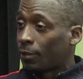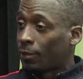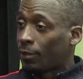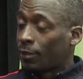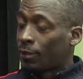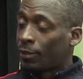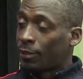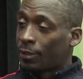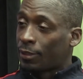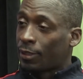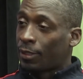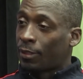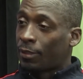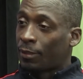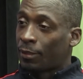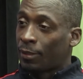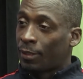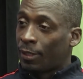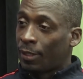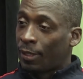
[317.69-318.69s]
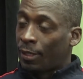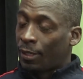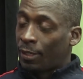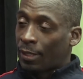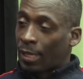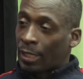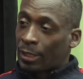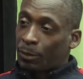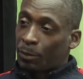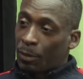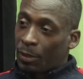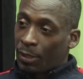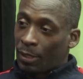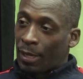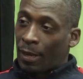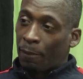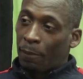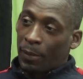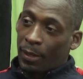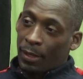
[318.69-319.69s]
And so that's what
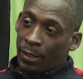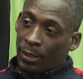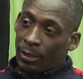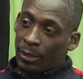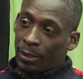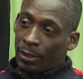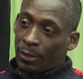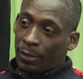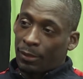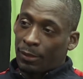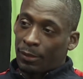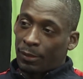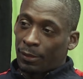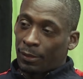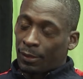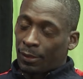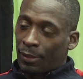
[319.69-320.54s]
led me into